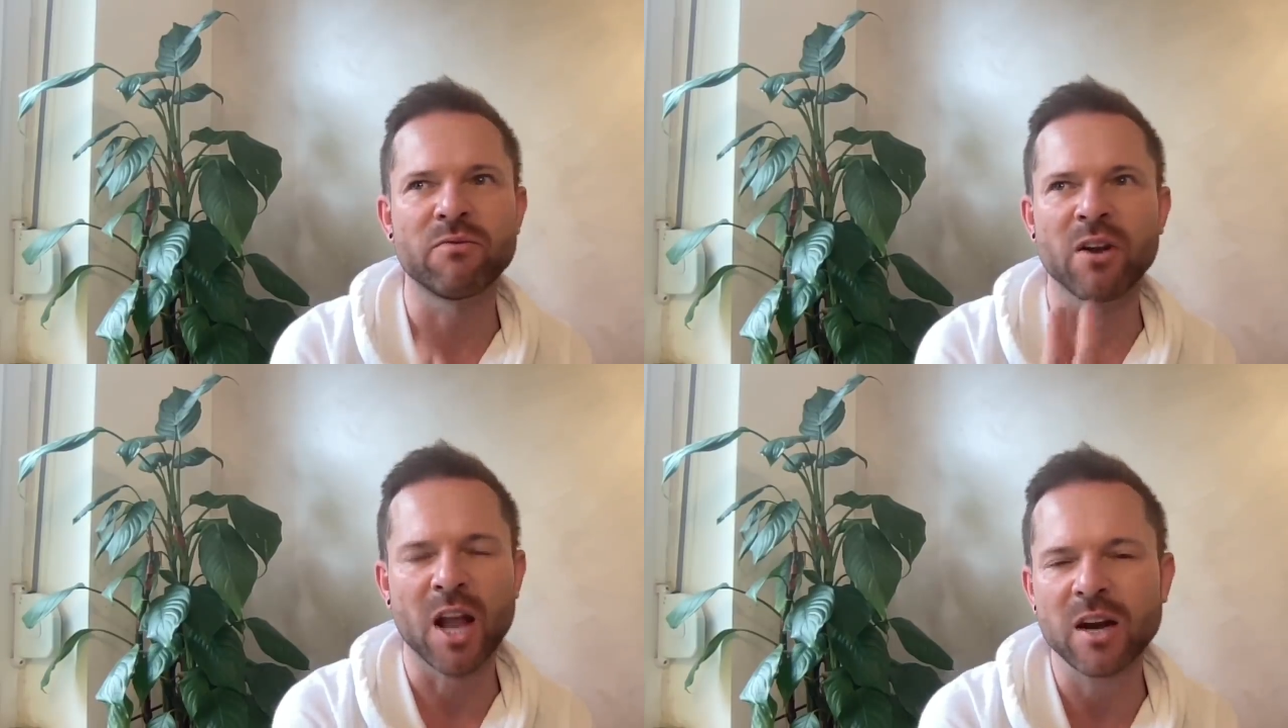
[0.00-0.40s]

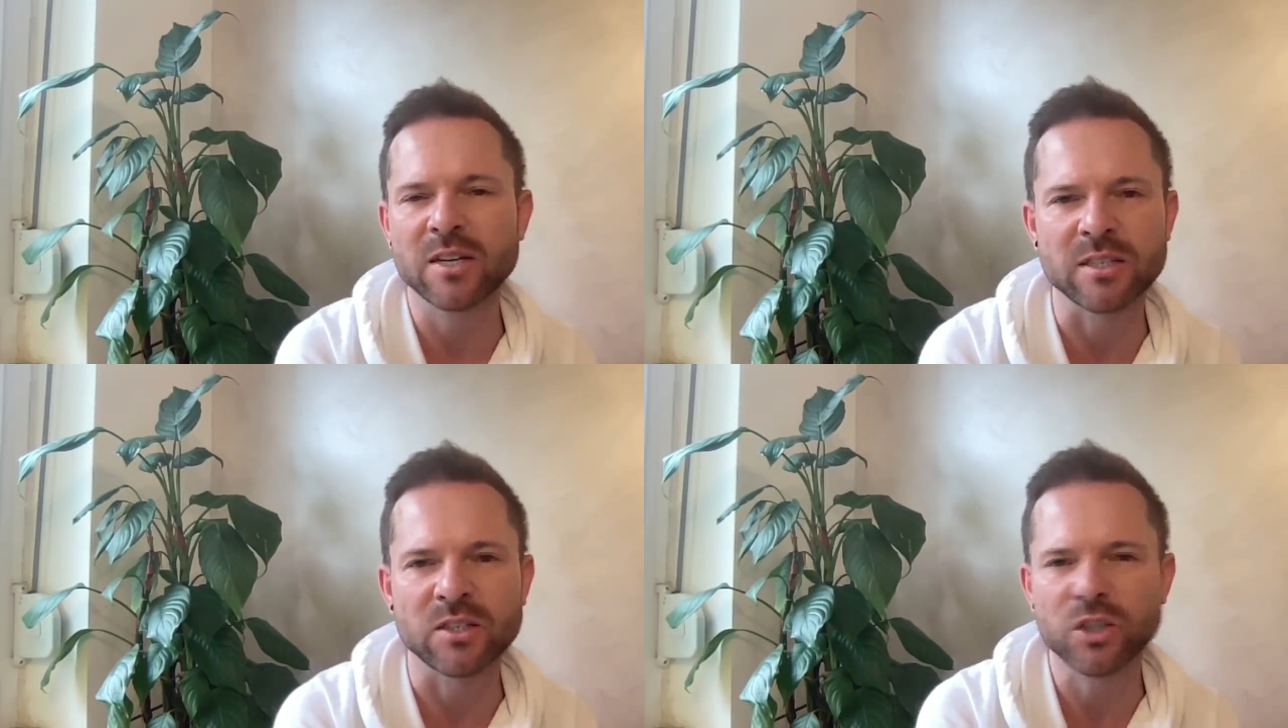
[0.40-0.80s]

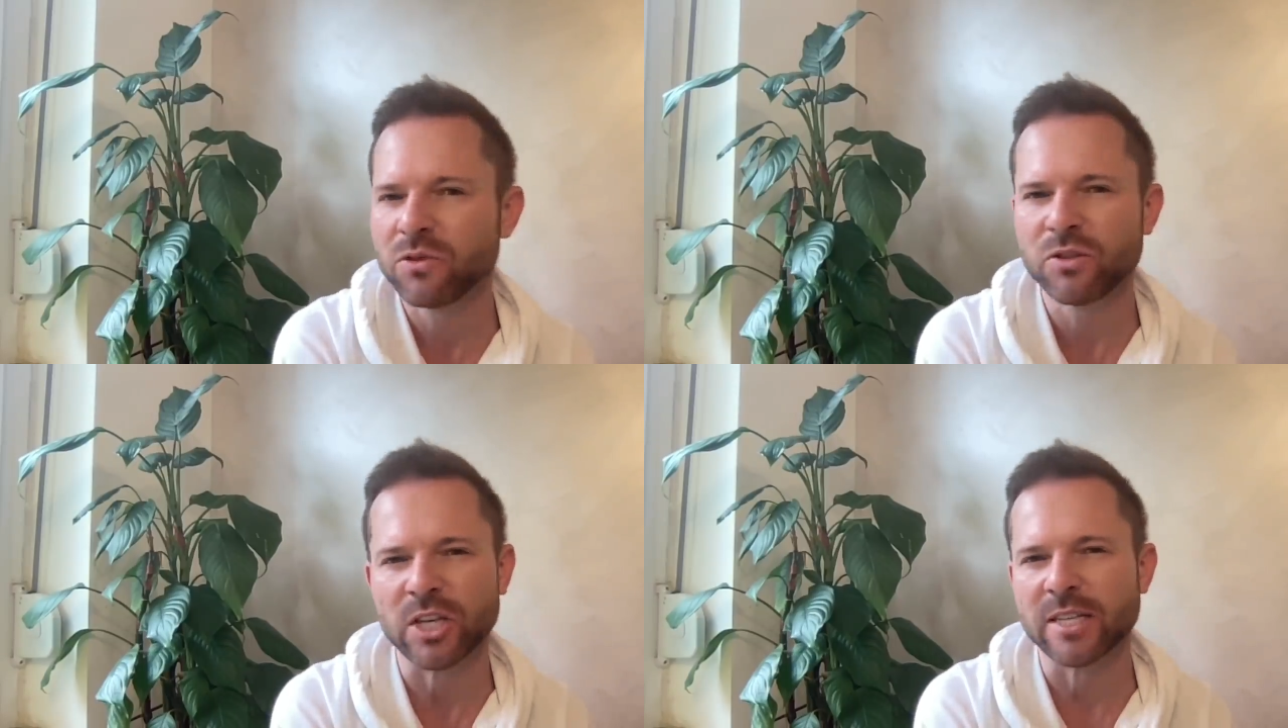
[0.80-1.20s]
reluctant
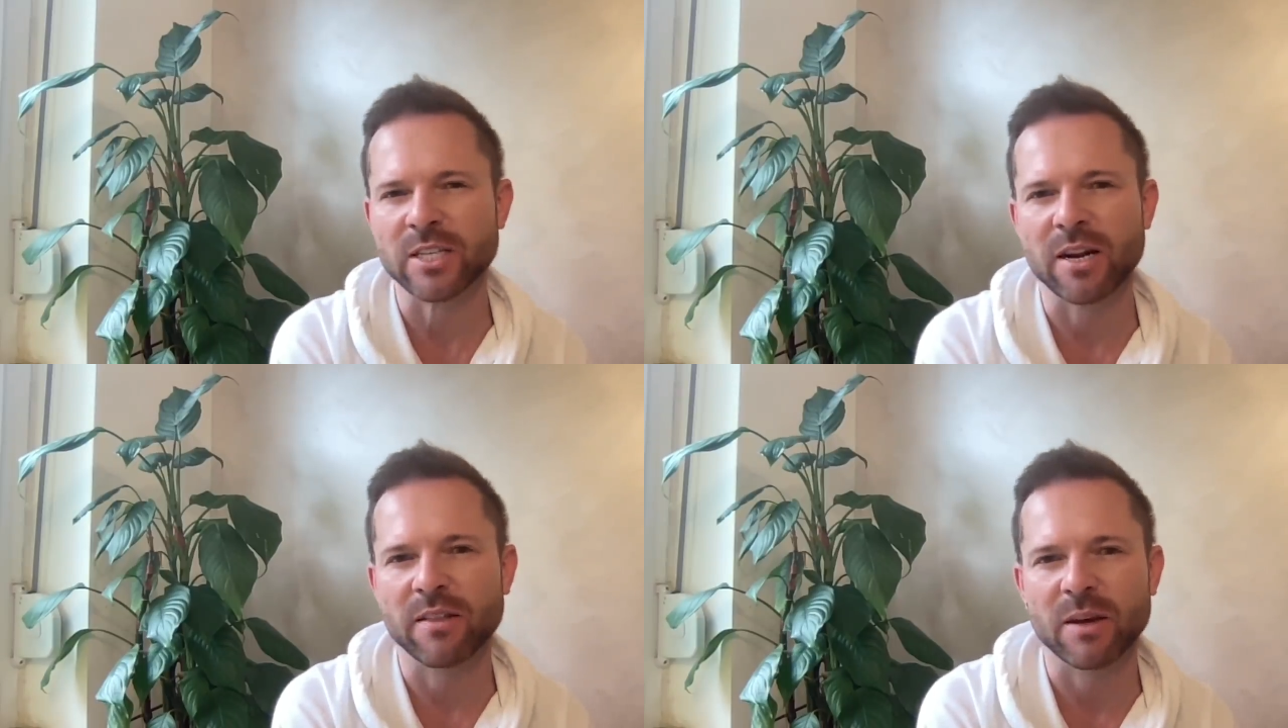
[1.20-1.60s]
to change
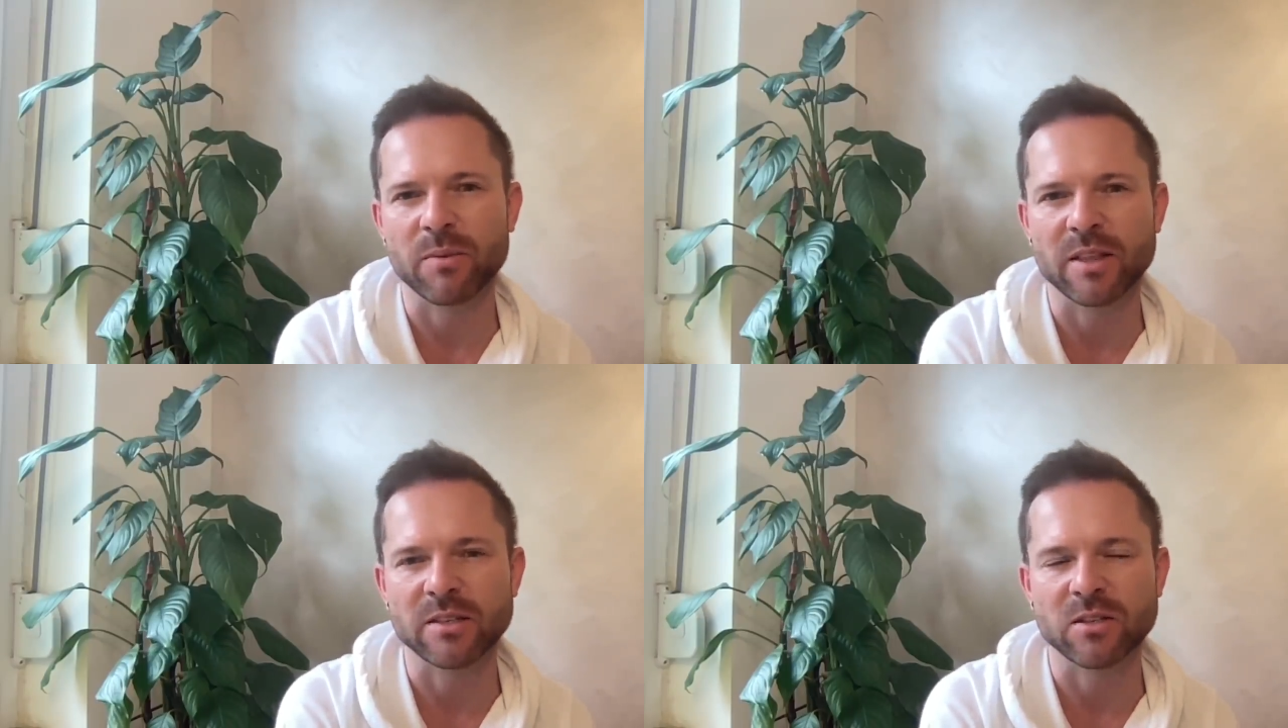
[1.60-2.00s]
anything
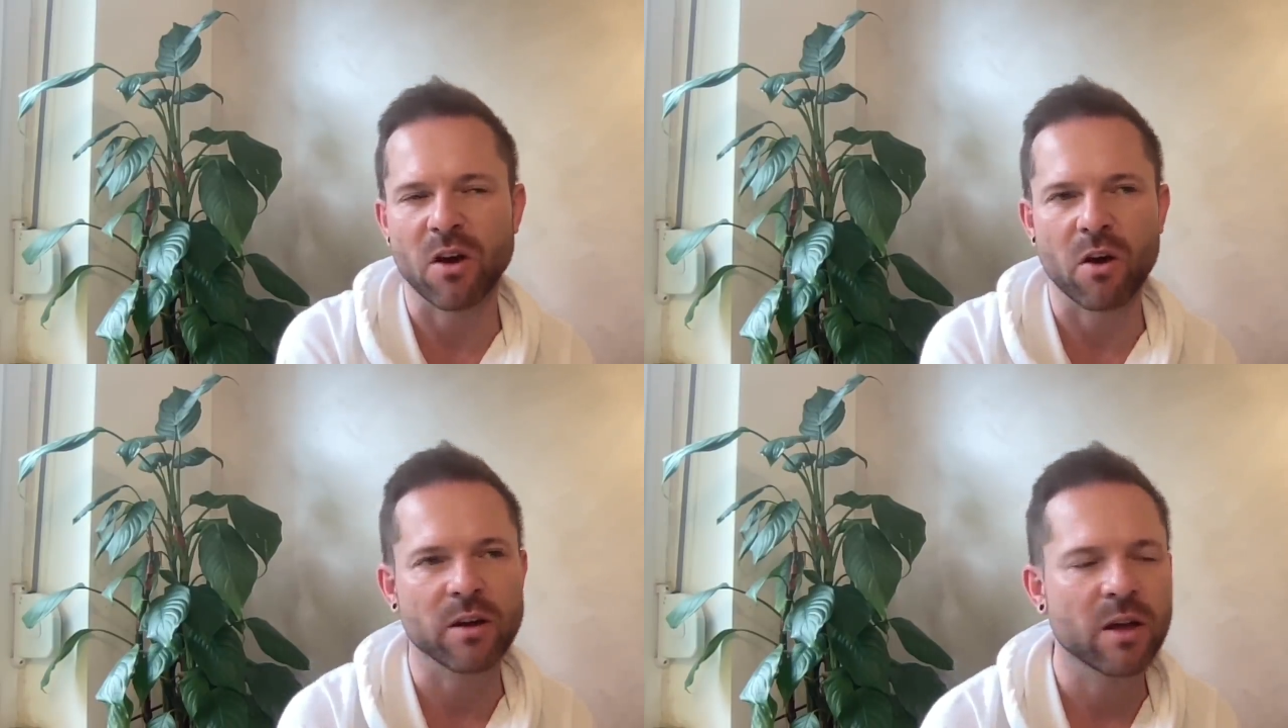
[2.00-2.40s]
with this
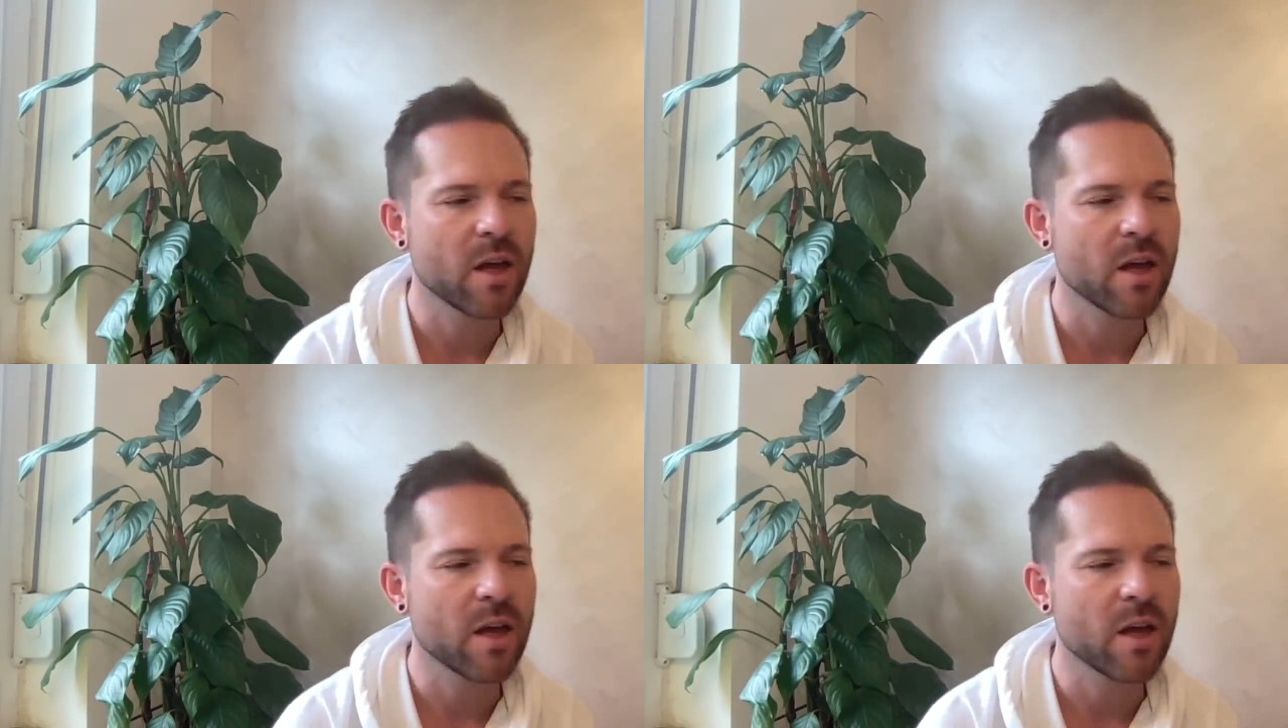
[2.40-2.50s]
song.